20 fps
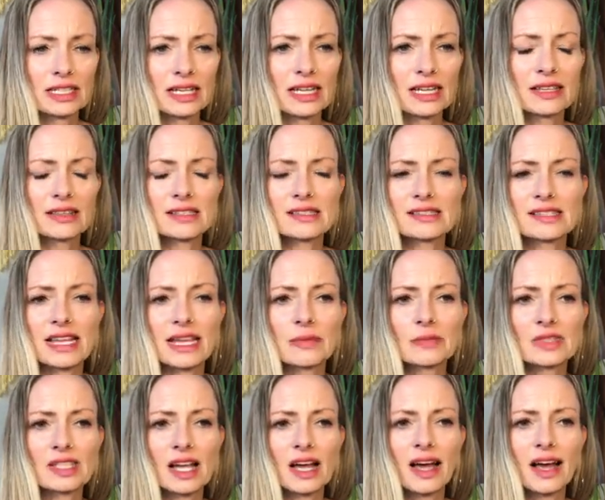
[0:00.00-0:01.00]
And at the
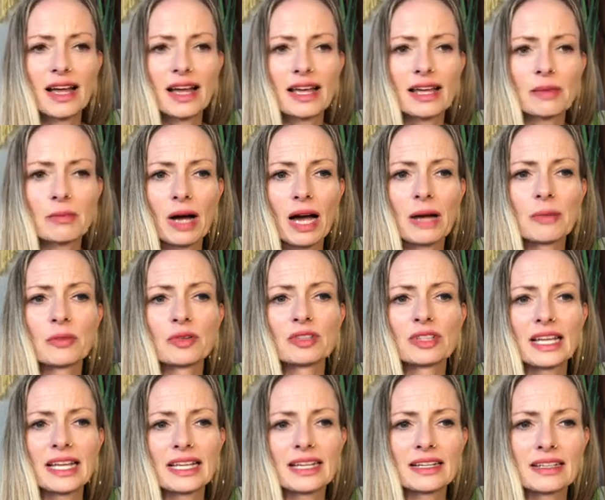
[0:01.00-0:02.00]
same time, I'm
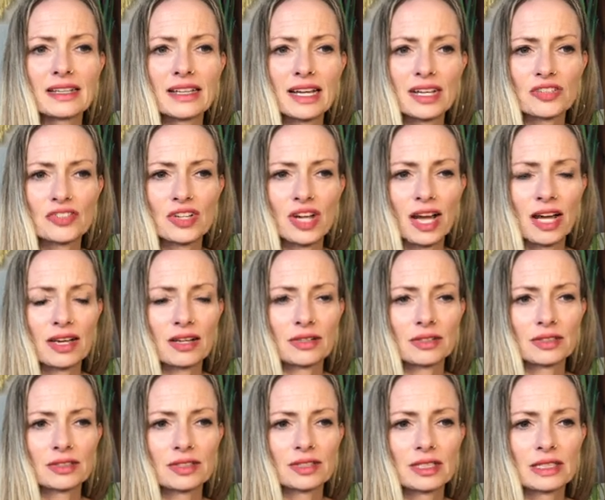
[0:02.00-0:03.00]
relating to that
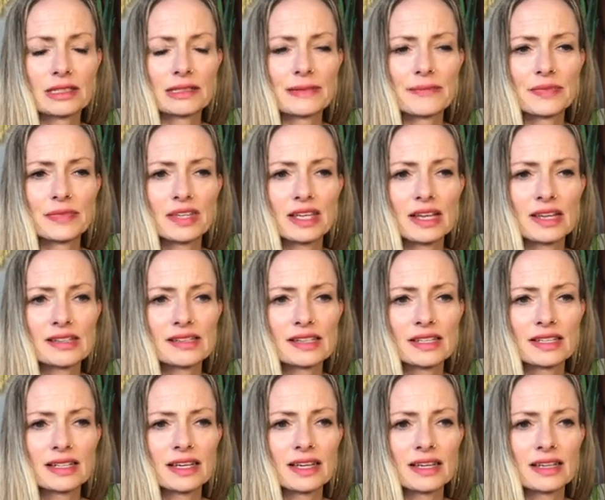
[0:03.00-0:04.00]
child
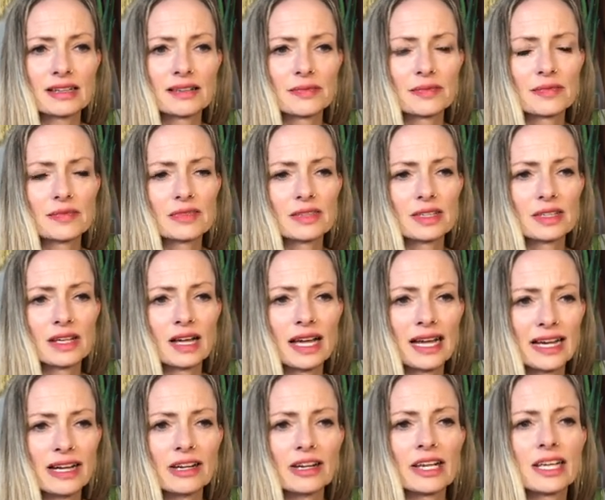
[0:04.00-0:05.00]
in a
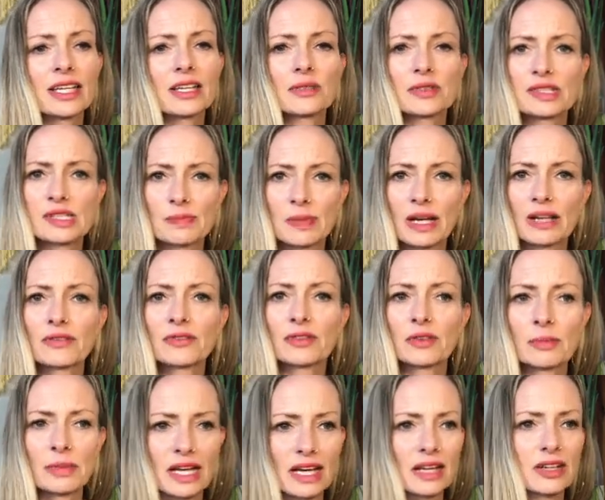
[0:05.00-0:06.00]
caring and
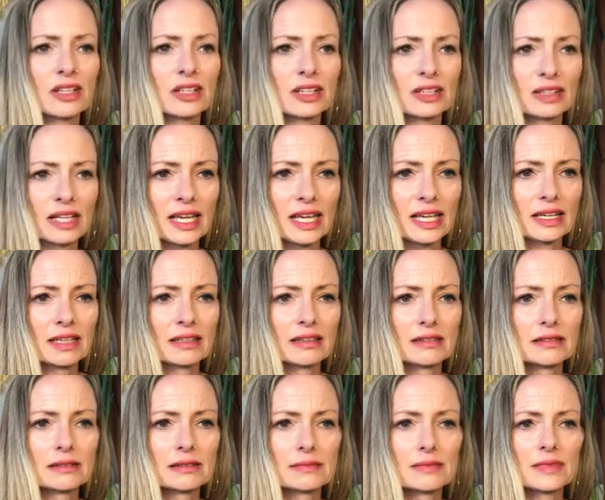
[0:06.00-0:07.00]
respectful manner. Like,
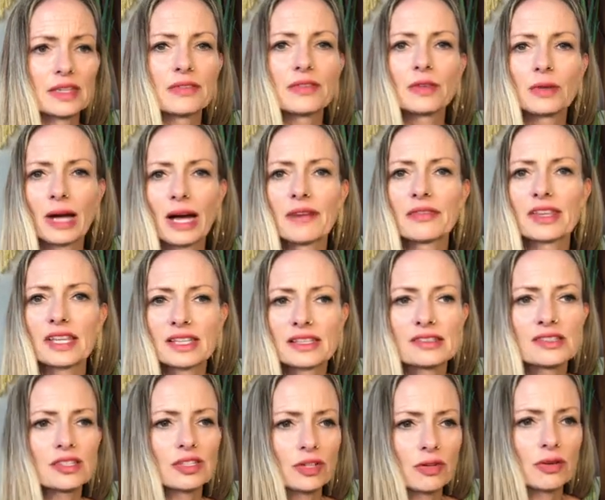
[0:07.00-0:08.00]
If you have
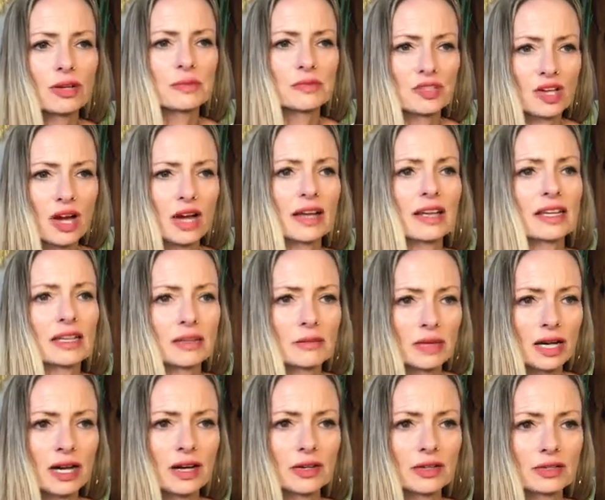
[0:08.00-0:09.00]
kids, you know what I'm talking
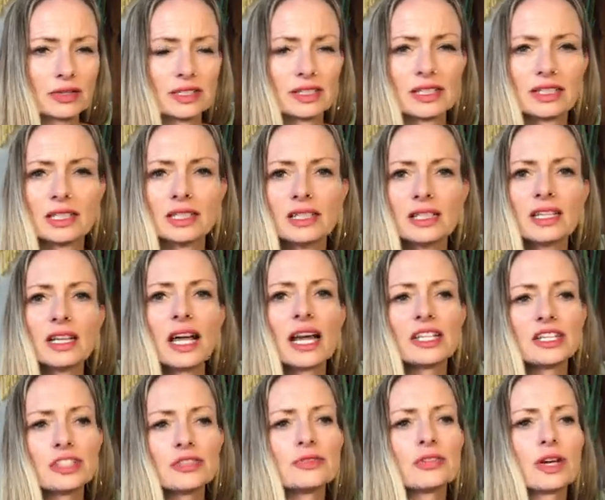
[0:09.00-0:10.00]
about.
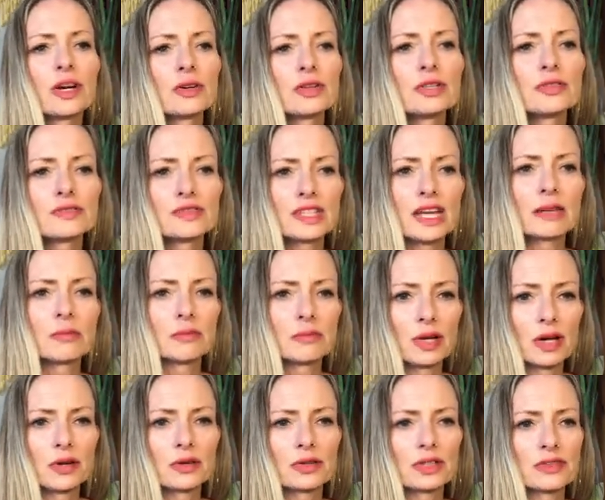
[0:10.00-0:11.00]
And you know you've done
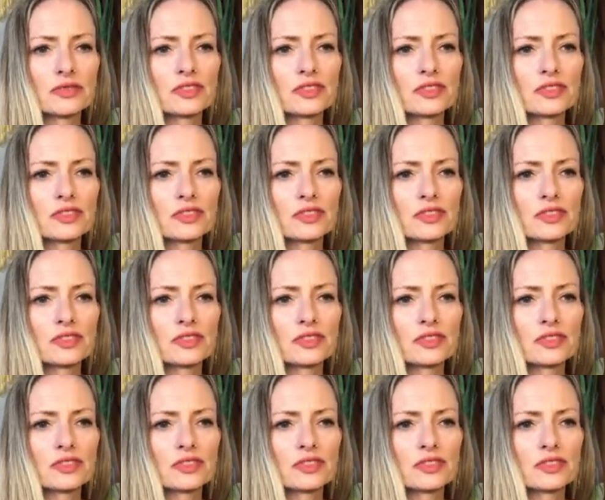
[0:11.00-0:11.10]
both.